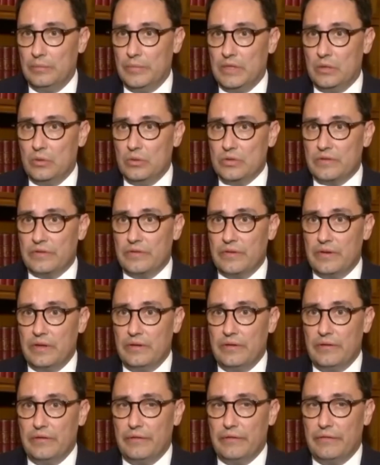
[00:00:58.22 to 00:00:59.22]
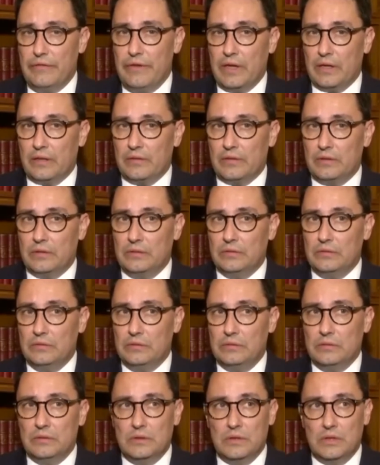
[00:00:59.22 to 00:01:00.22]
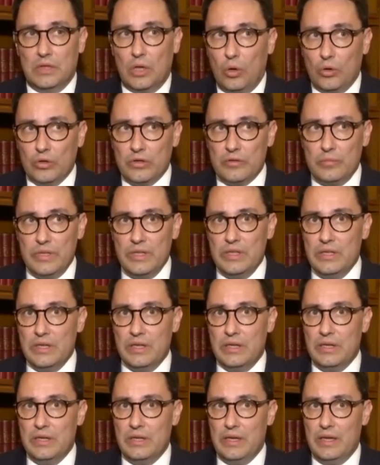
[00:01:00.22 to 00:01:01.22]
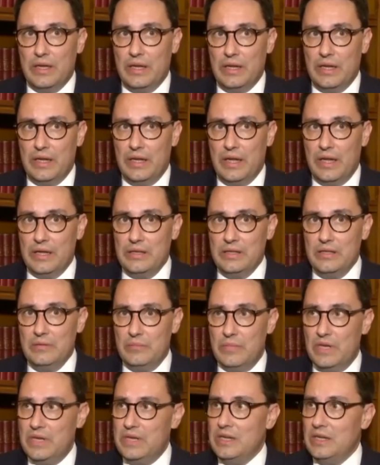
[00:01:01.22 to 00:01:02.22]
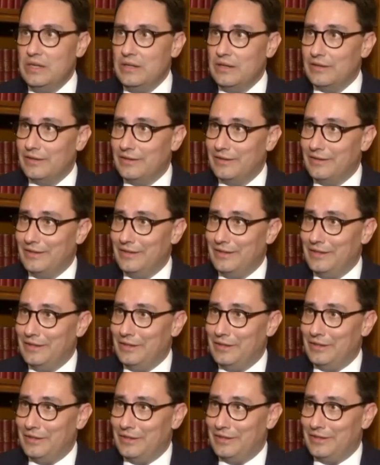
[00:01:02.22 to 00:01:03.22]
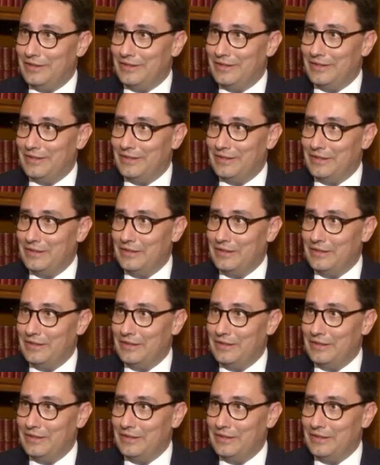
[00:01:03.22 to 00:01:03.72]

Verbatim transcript: because there can't be any meaning uh,